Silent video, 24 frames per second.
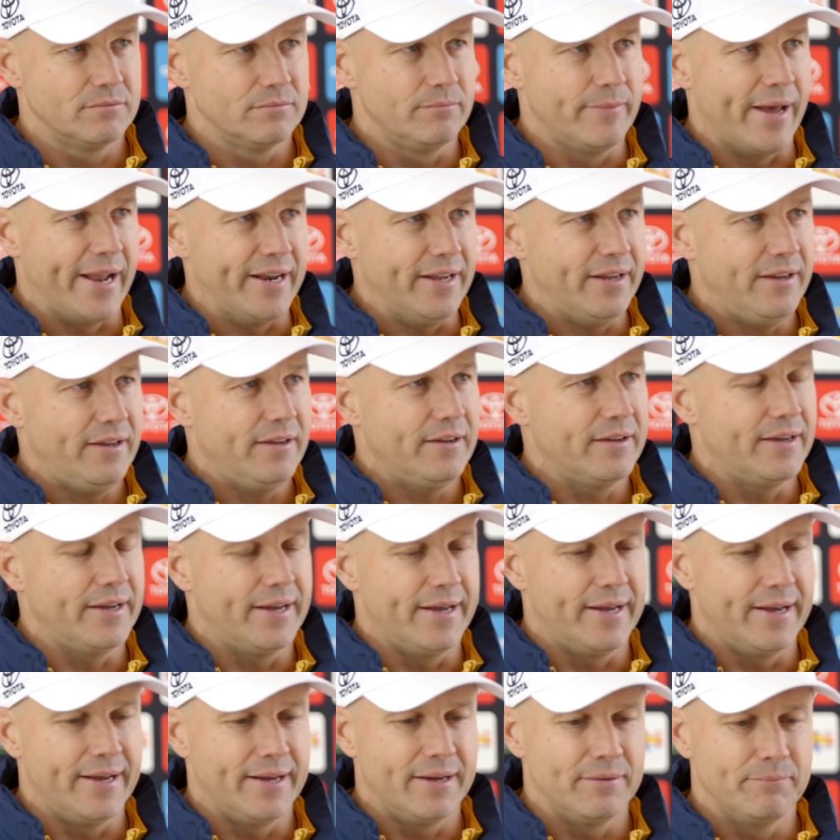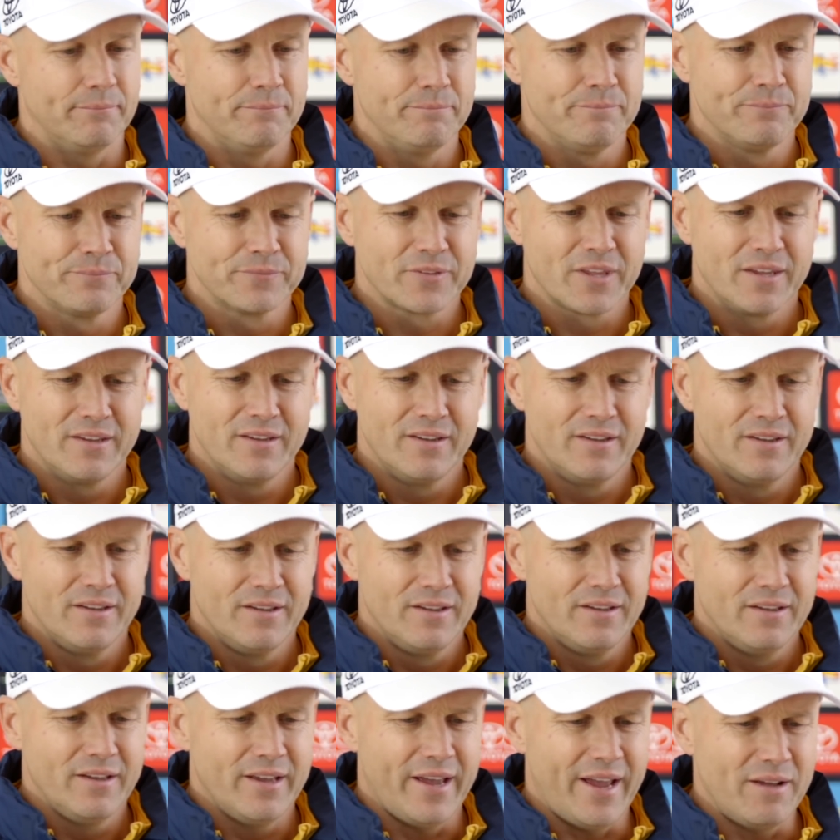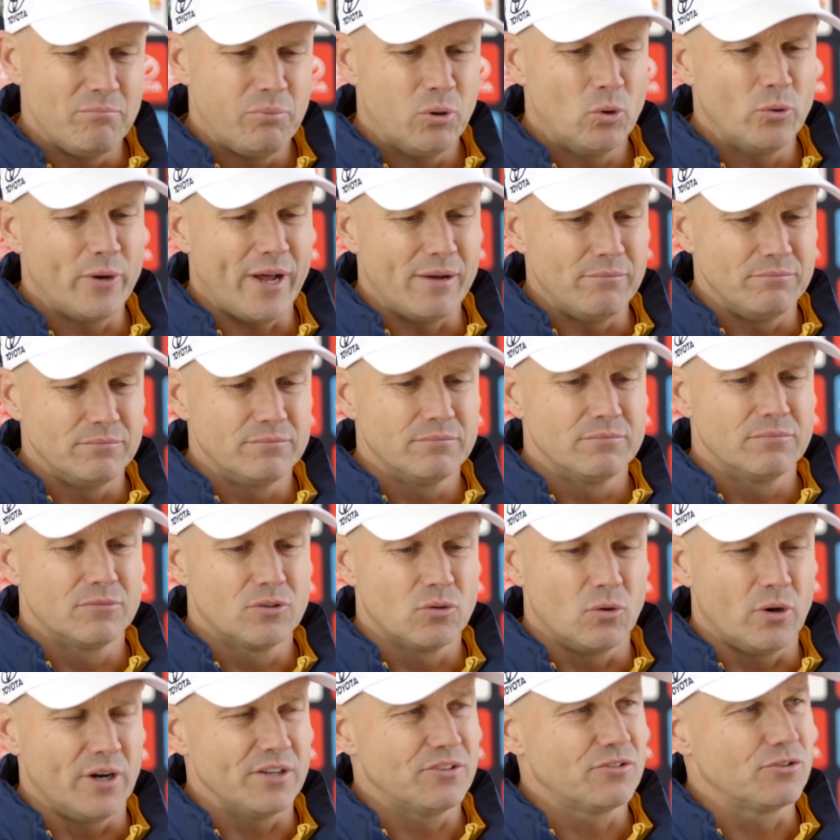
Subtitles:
Matty, and pulled up quite